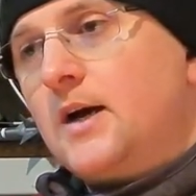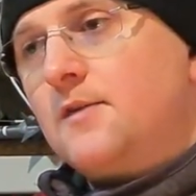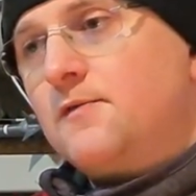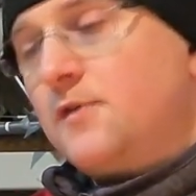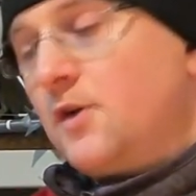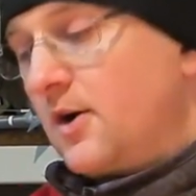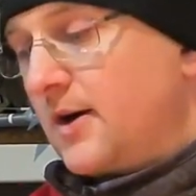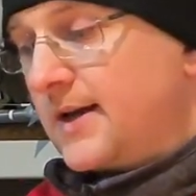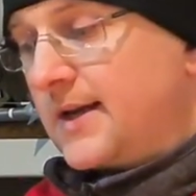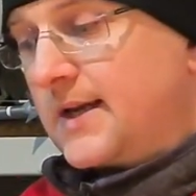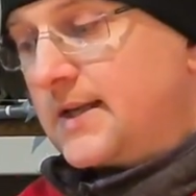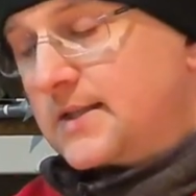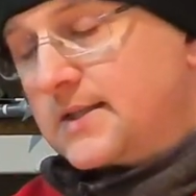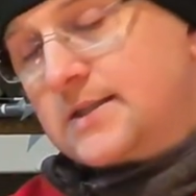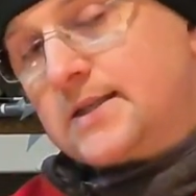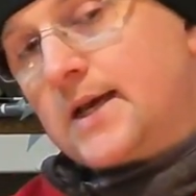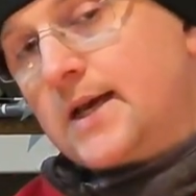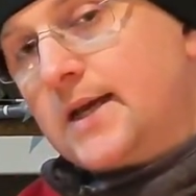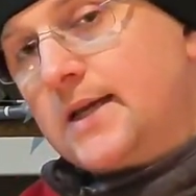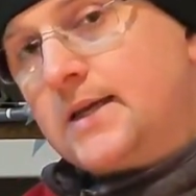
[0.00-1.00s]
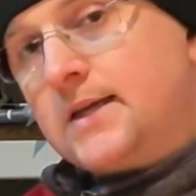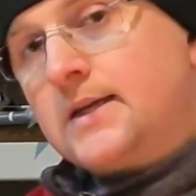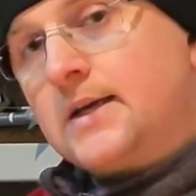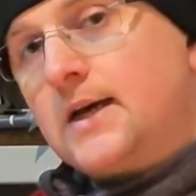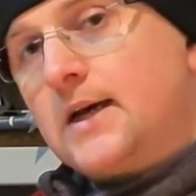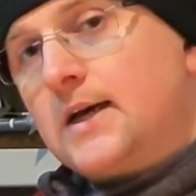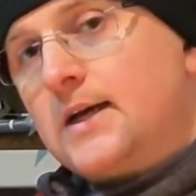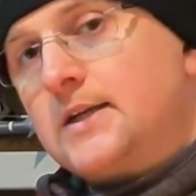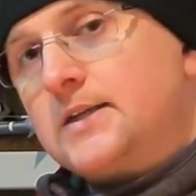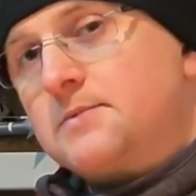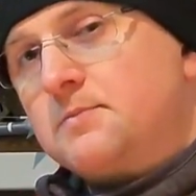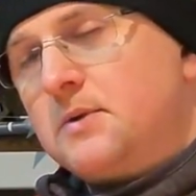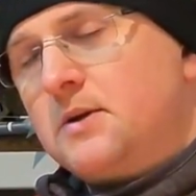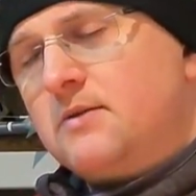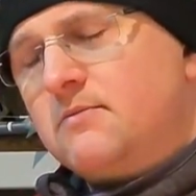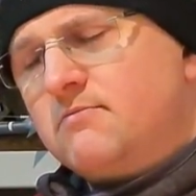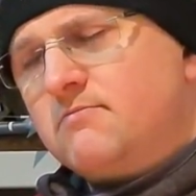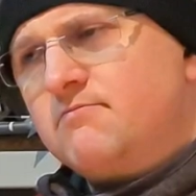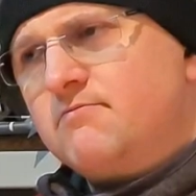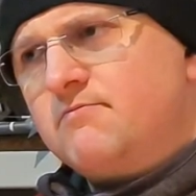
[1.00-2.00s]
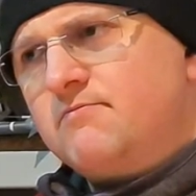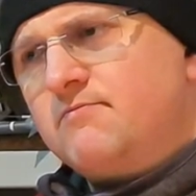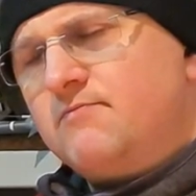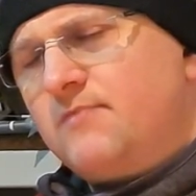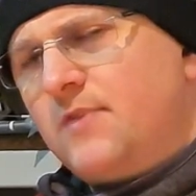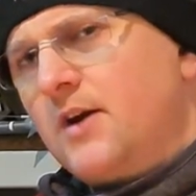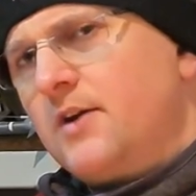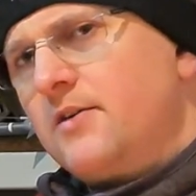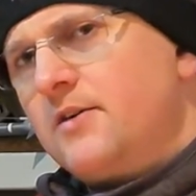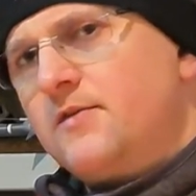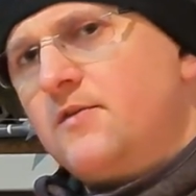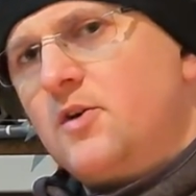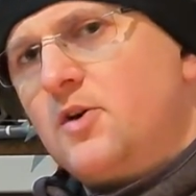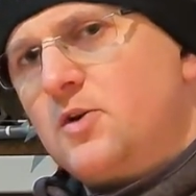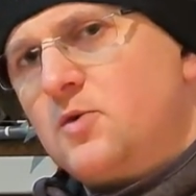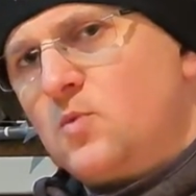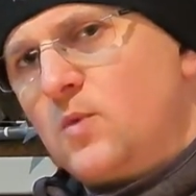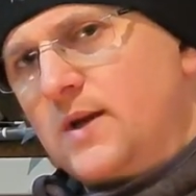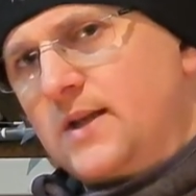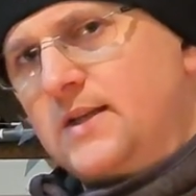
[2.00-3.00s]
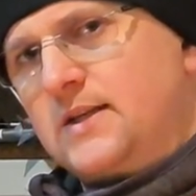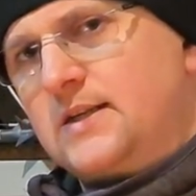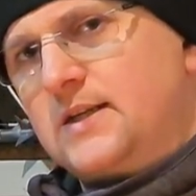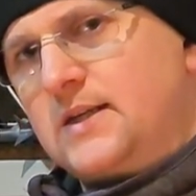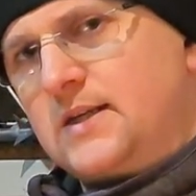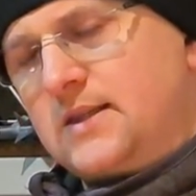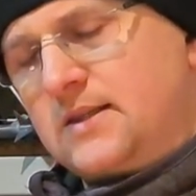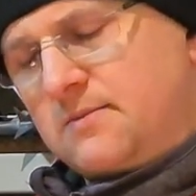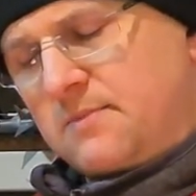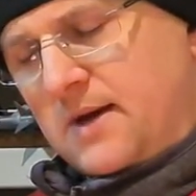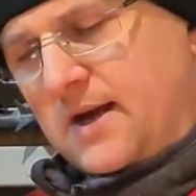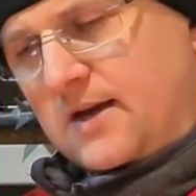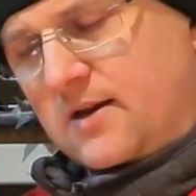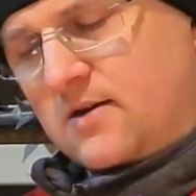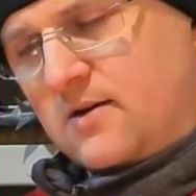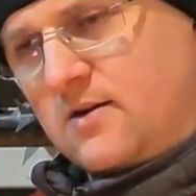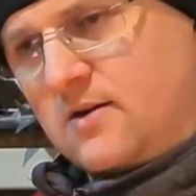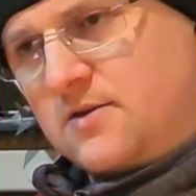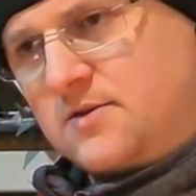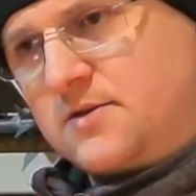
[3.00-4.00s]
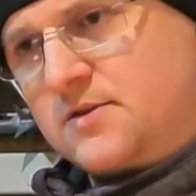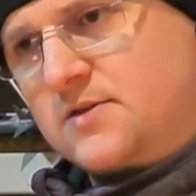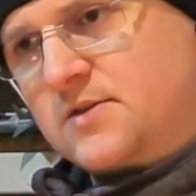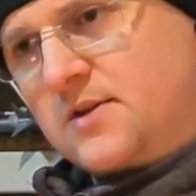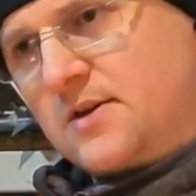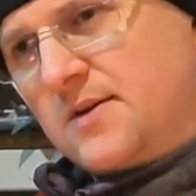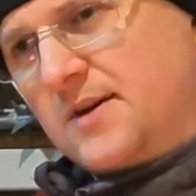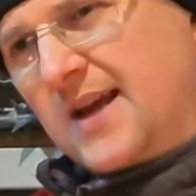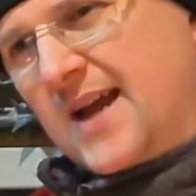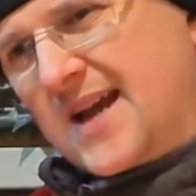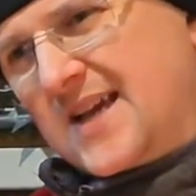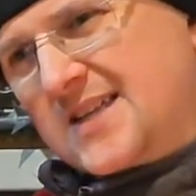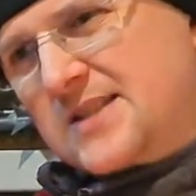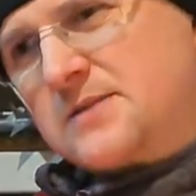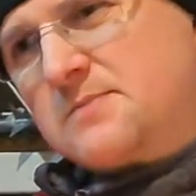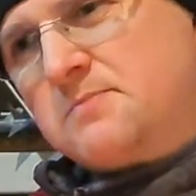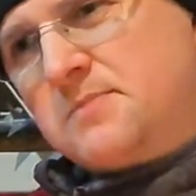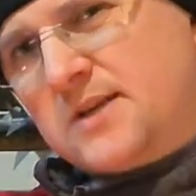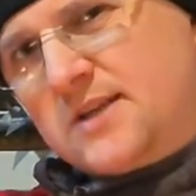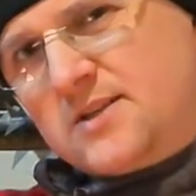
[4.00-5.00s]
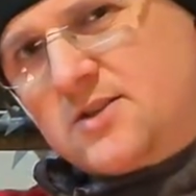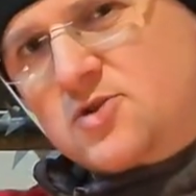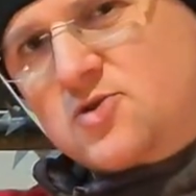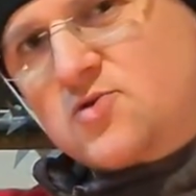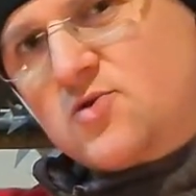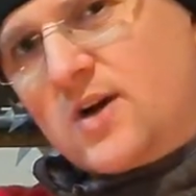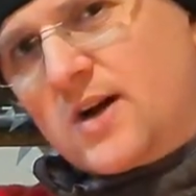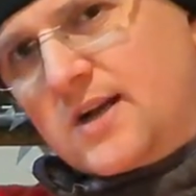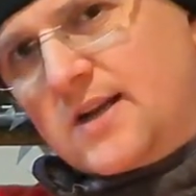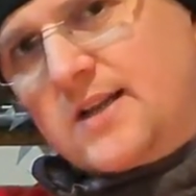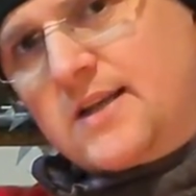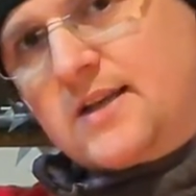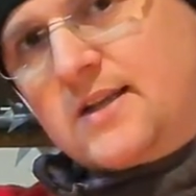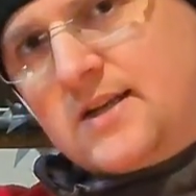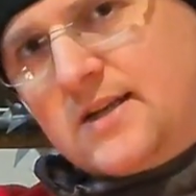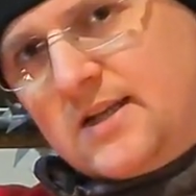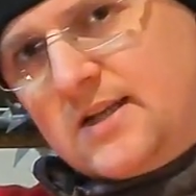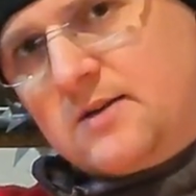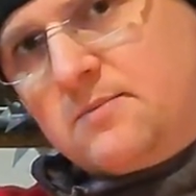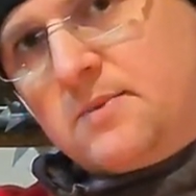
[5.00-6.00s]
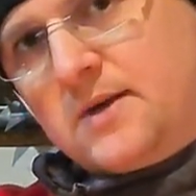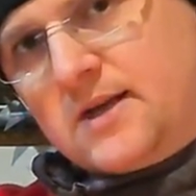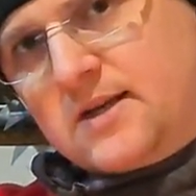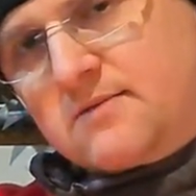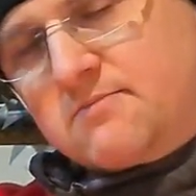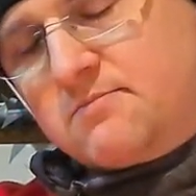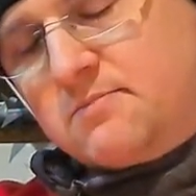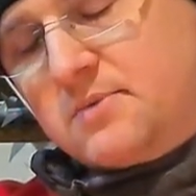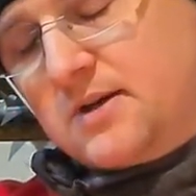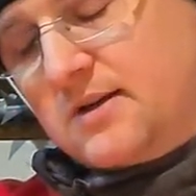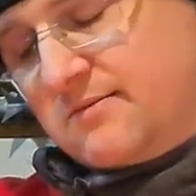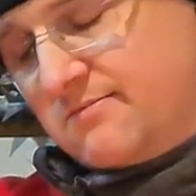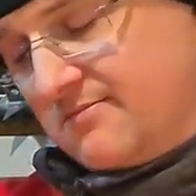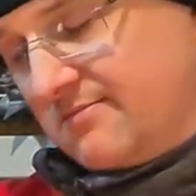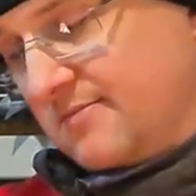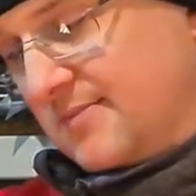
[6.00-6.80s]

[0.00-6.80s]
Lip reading: Flying it today, it's been very windy in the back garden, so it has been struggling a little bit, but